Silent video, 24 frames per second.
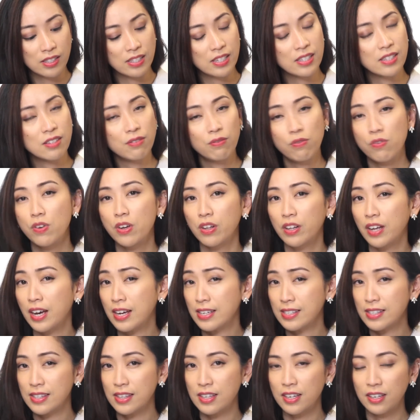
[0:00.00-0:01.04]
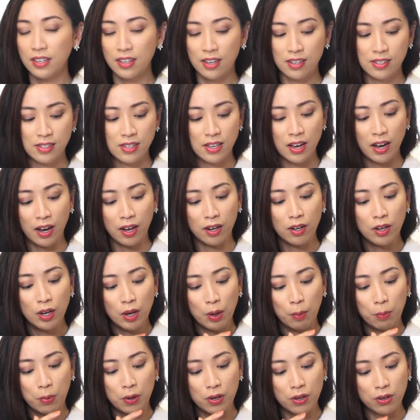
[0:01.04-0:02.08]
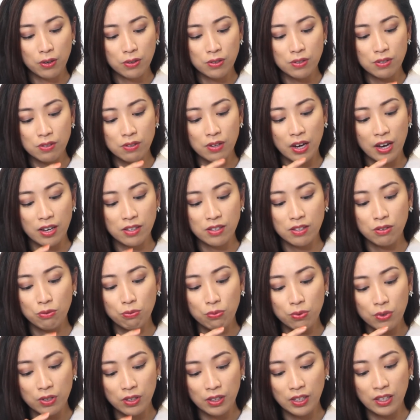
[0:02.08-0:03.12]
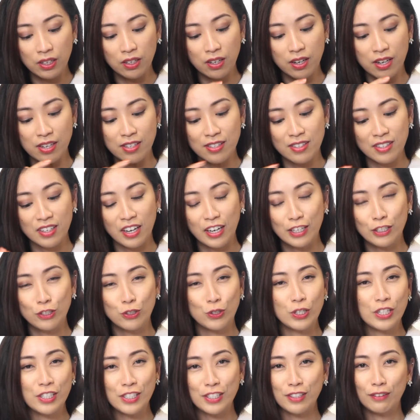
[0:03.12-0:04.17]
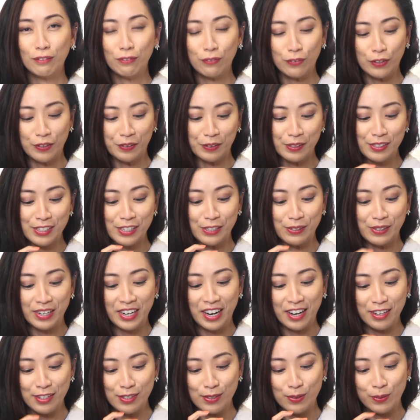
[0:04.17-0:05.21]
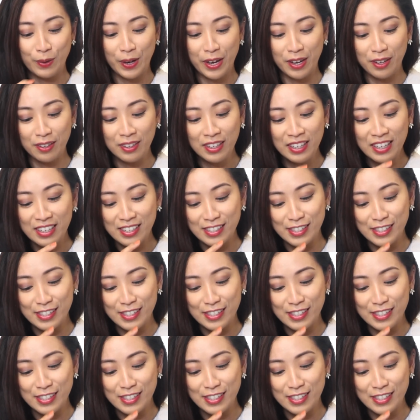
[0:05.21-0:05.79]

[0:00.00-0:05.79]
Doesn't feel as thick as that, but it also has a really nice hydration feel to it as well.